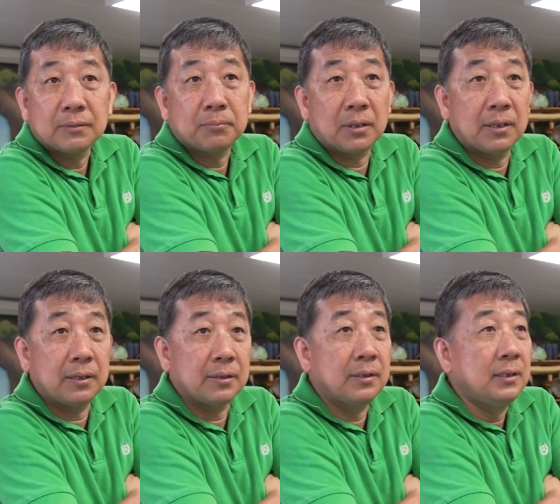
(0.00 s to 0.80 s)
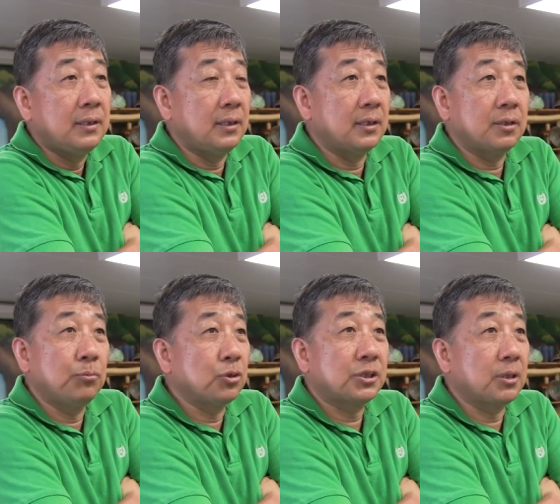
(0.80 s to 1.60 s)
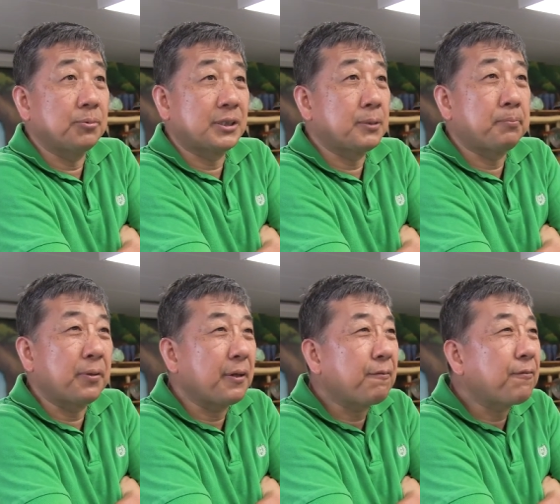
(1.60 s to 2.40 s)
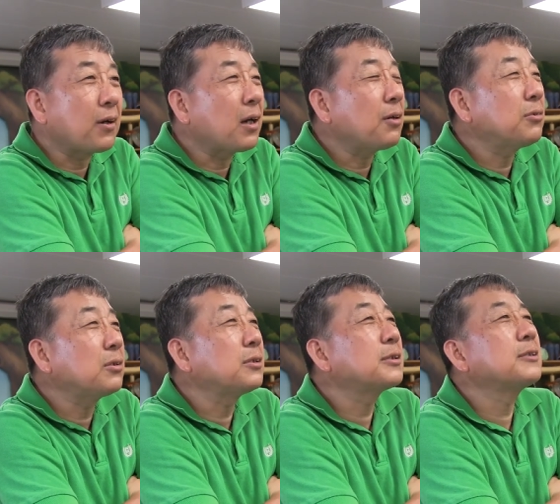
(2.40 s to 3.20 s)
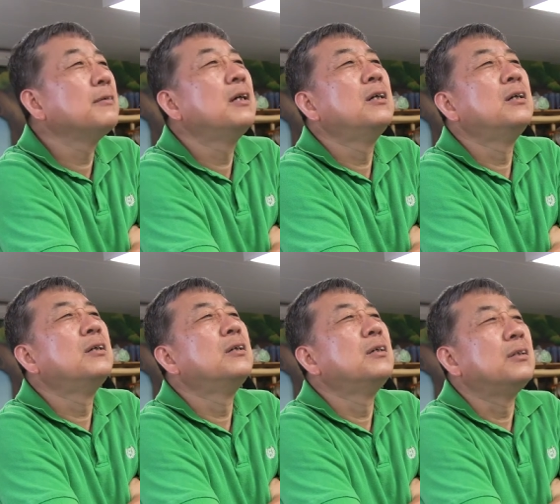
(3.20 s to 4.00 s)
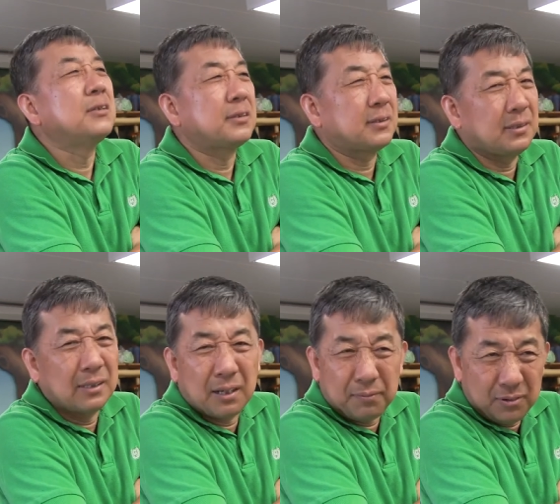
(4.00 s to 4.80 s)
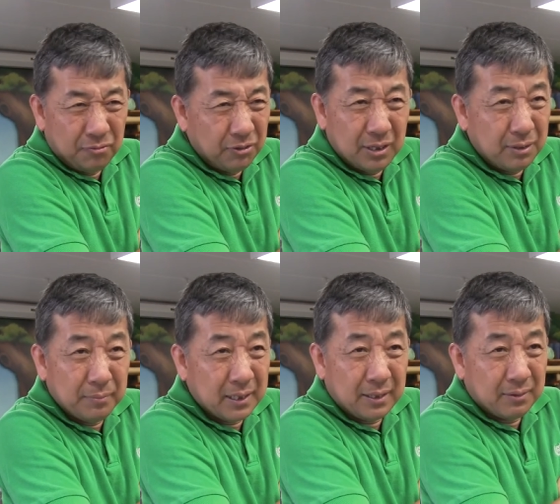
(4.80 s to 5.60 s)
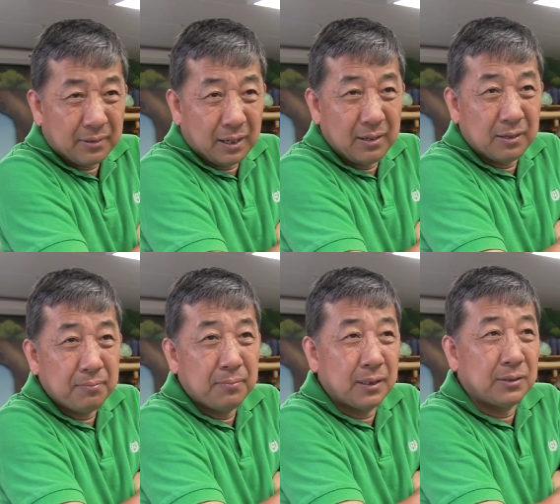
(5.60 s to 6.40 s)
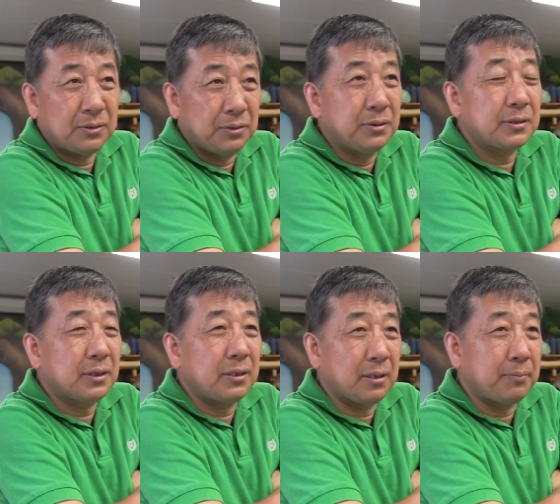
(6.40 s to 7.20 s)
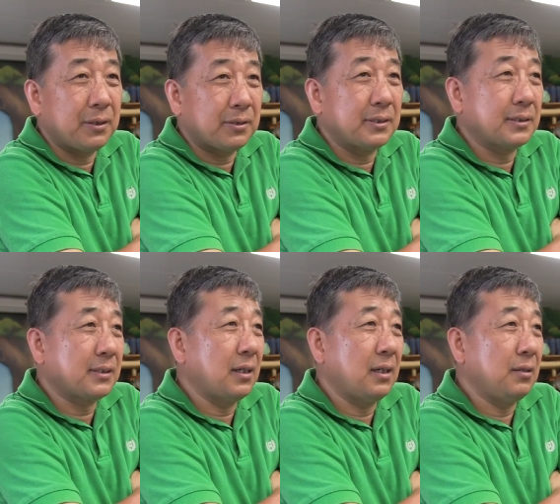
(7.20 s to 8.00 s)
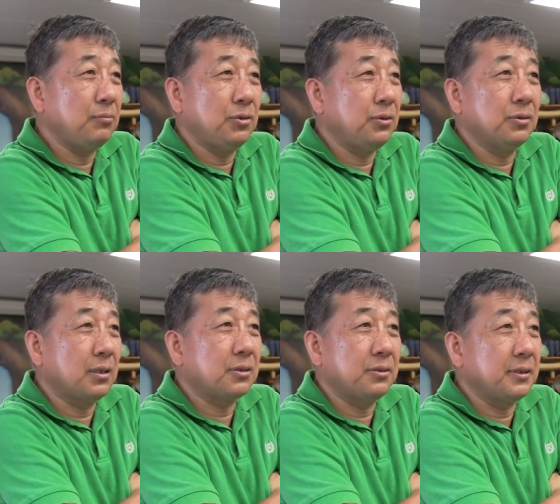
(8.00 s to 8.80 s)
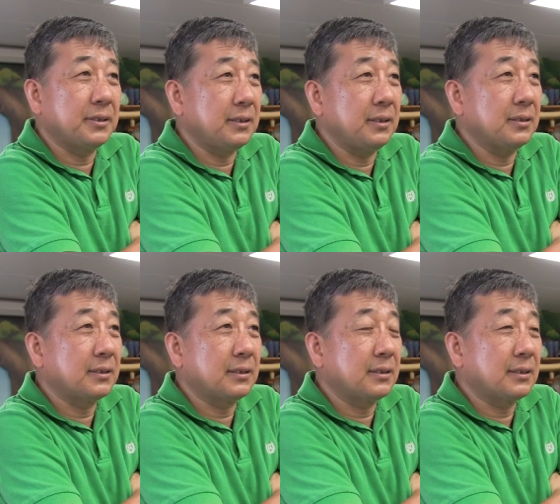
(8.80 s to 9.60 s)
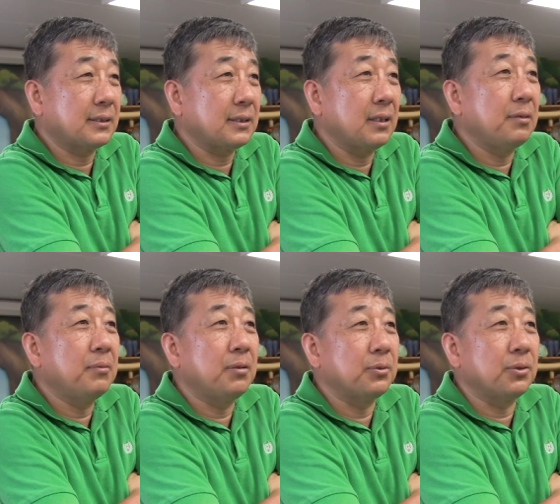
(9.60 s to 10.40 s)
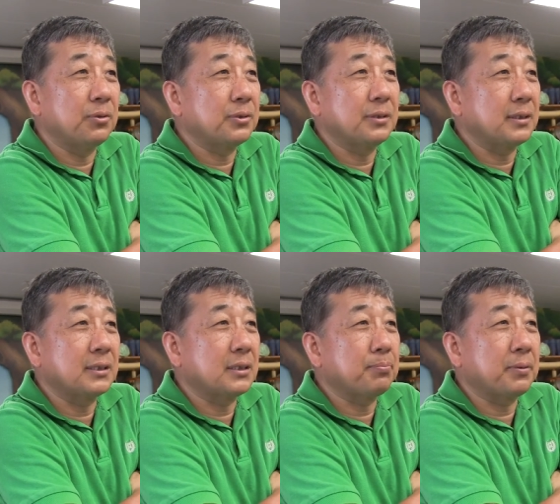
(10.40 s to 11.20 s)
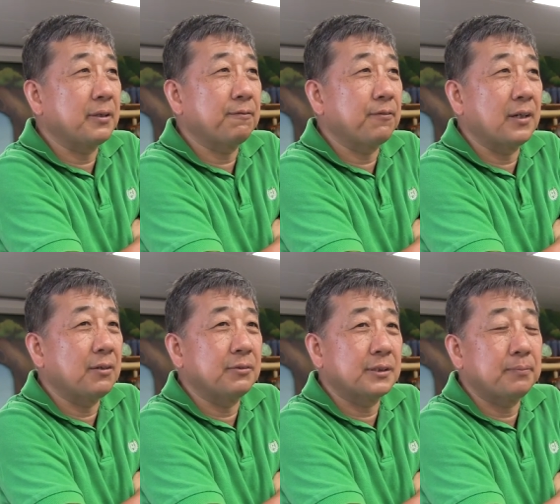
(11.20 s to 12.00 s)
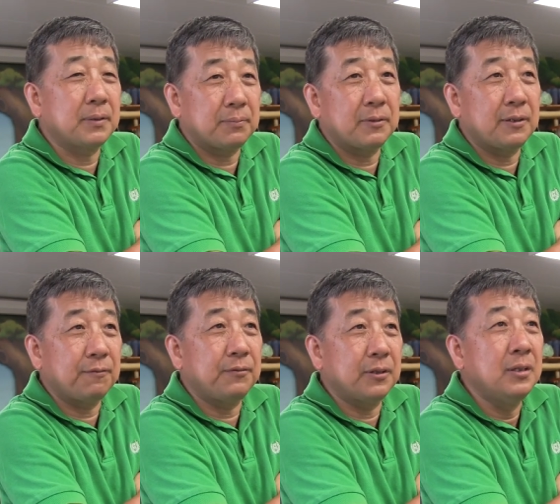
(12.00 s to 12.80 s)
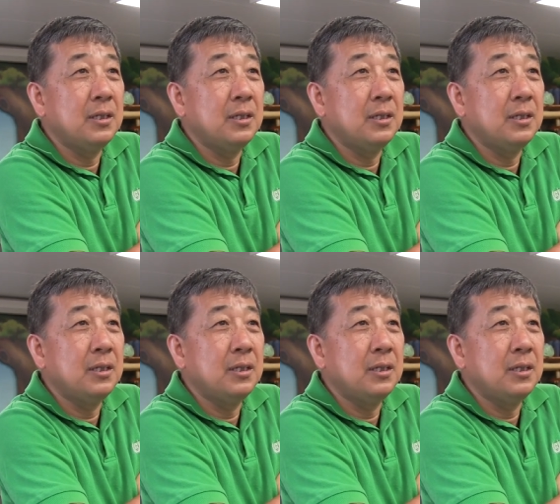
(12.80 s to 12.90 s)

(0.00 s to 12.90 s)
plant, and the most of the spring flowers not really many, okay? But usually about this time you actually see some of those are just spring flowers, but very few.